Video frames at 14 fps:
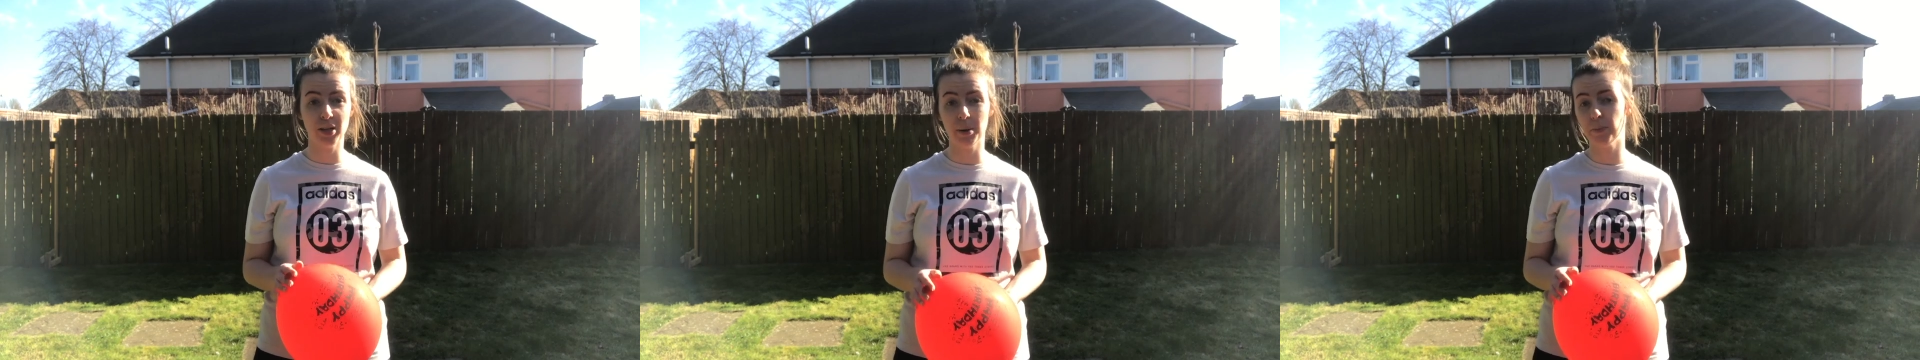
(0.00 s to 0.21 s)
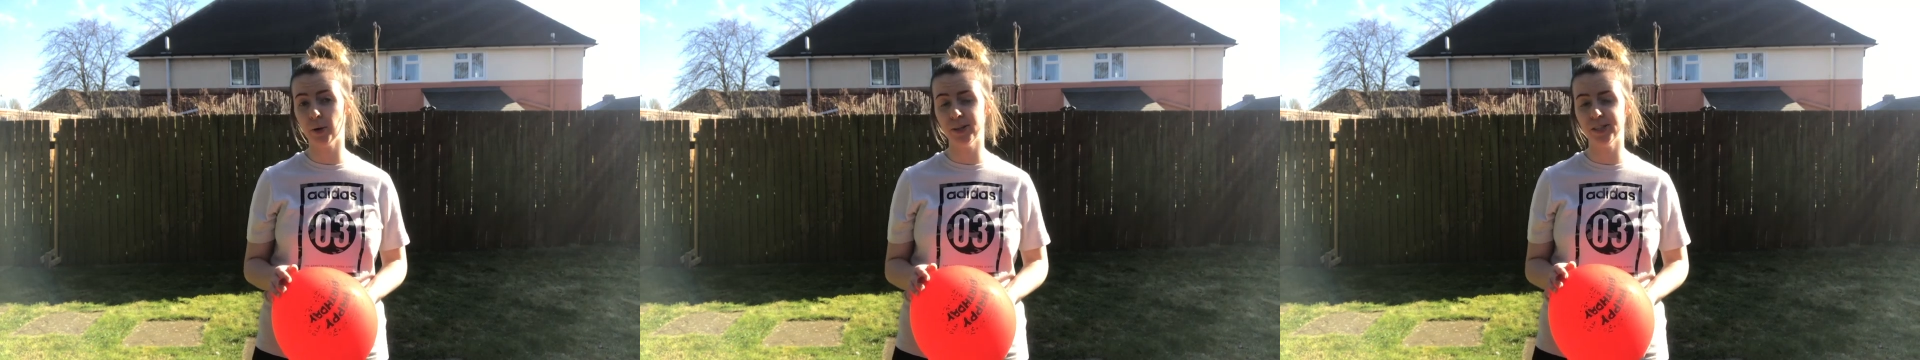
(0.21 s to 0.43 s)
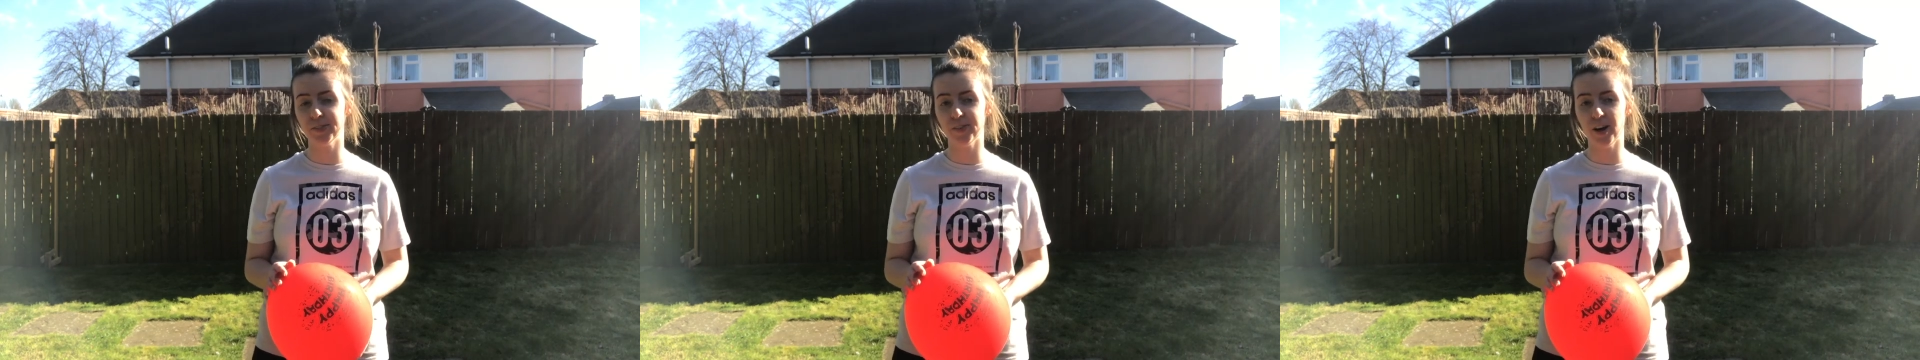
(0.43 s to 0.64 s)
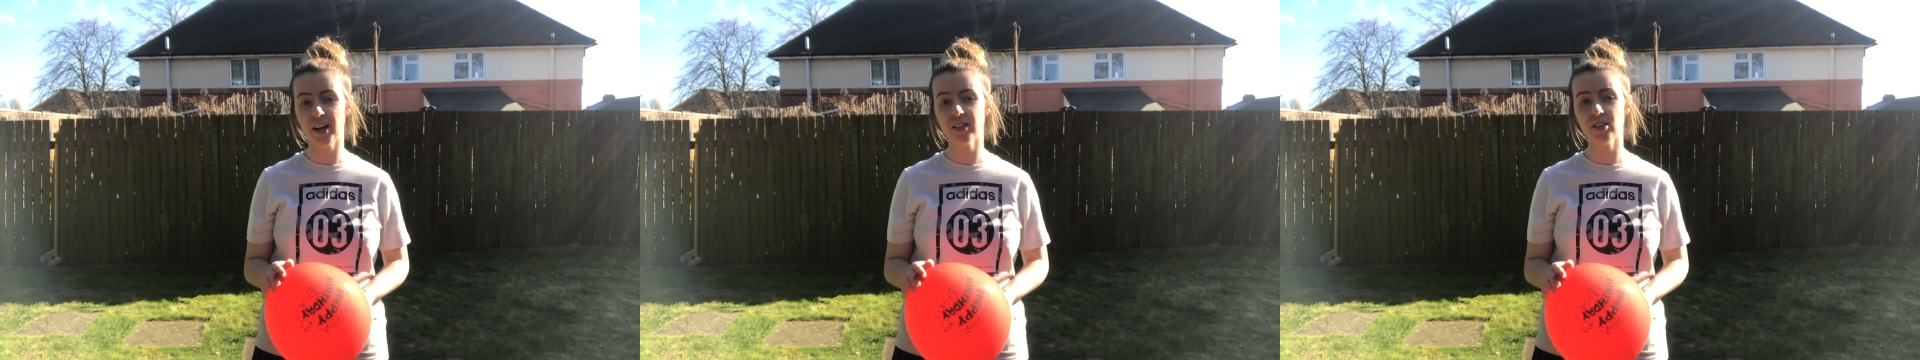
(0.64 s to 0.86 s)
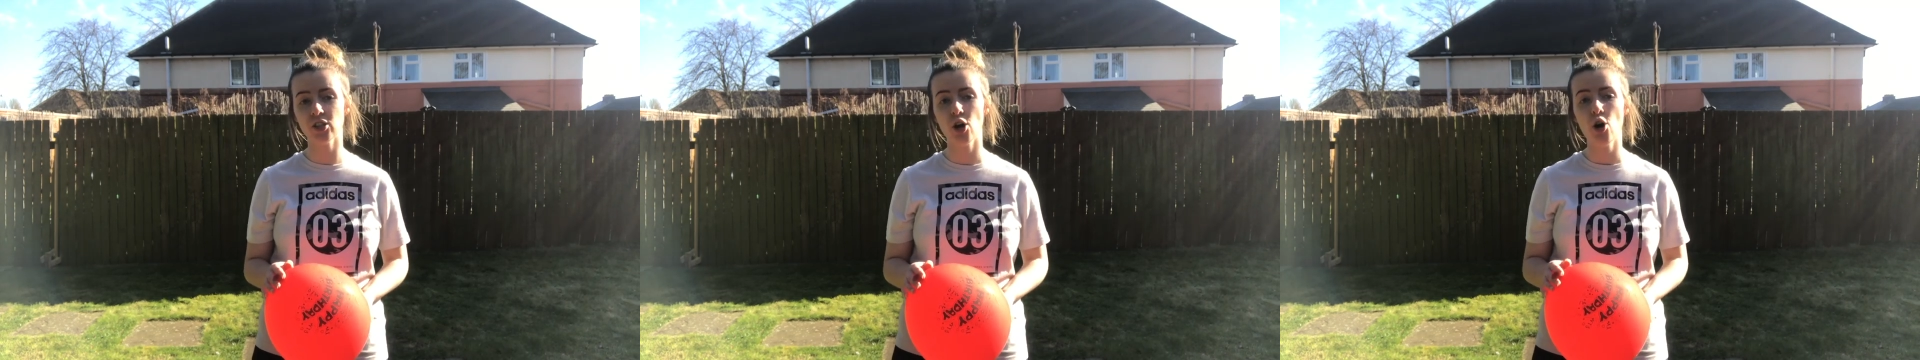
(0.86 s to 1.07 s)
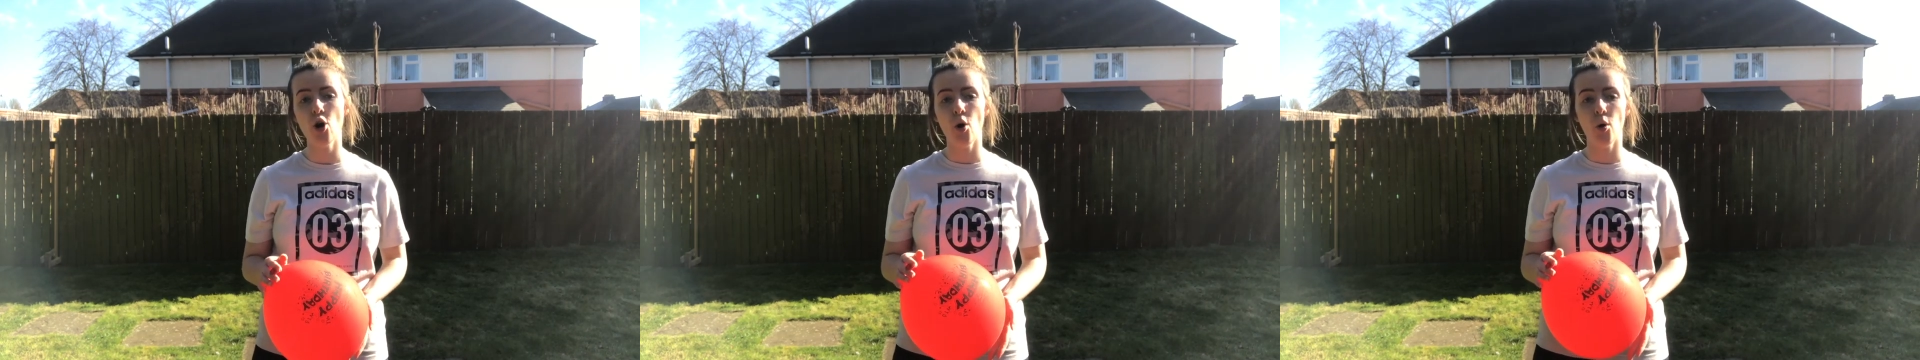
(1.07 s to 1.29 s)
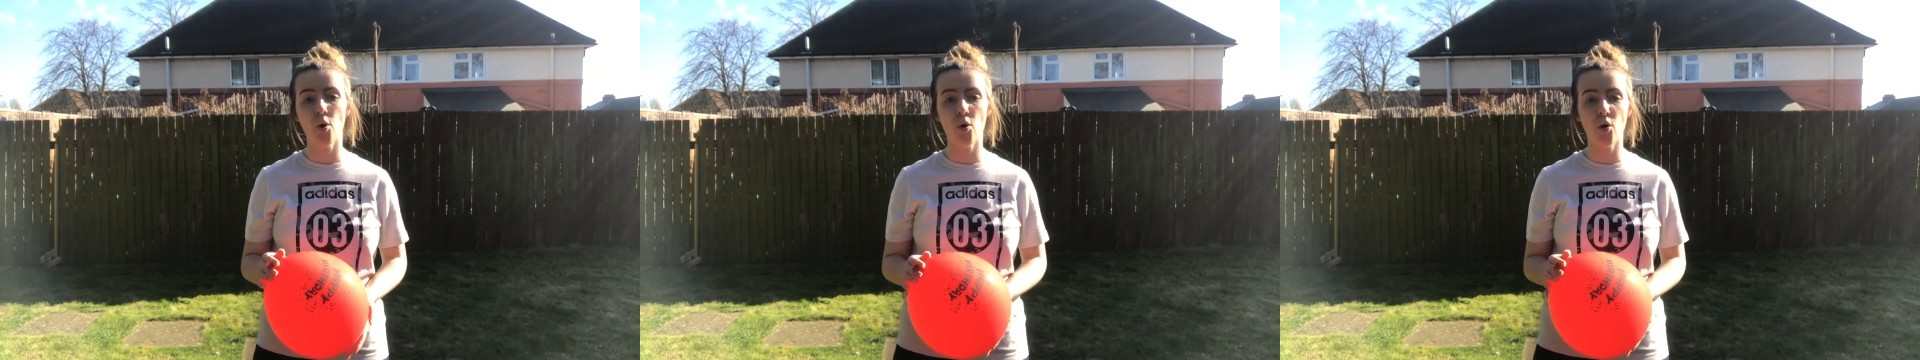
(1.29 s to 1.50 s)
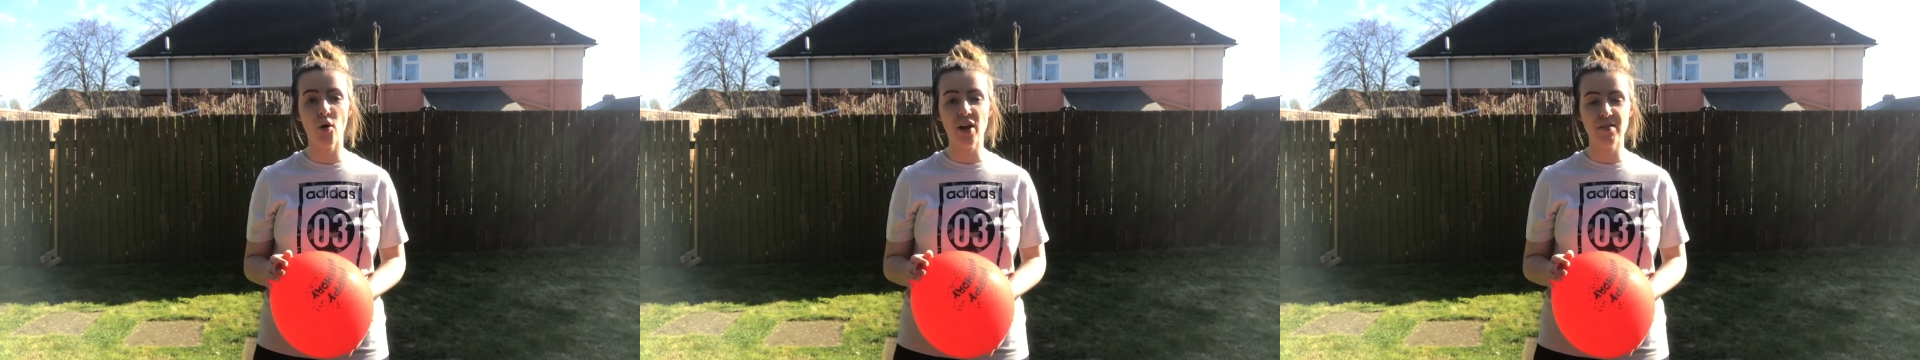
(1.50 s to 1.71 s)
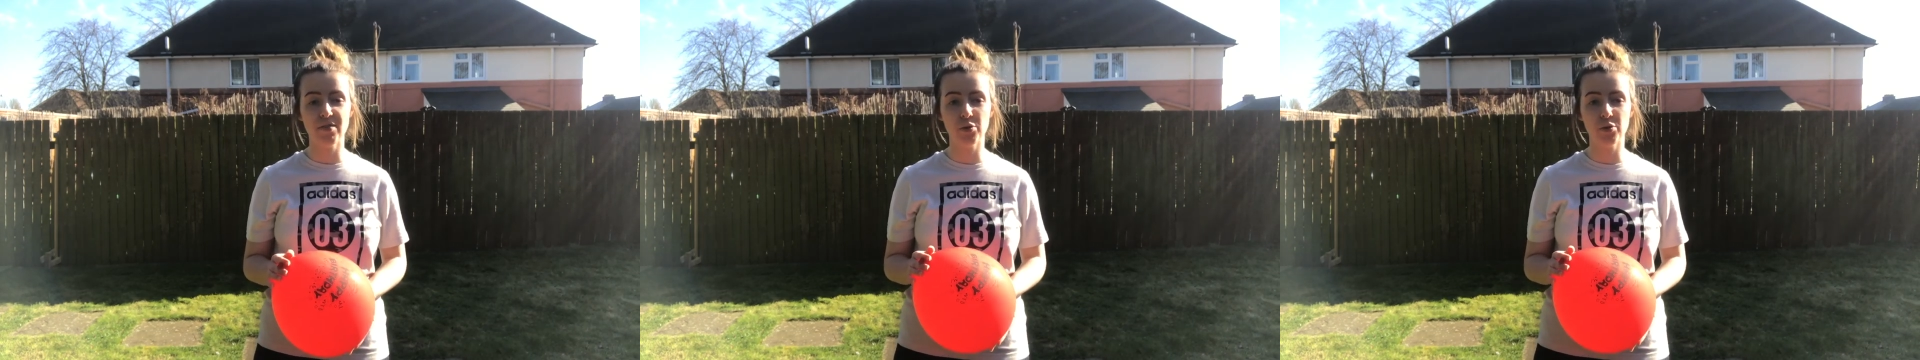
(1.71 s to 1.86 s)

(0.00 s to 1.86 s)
or 10 points first, or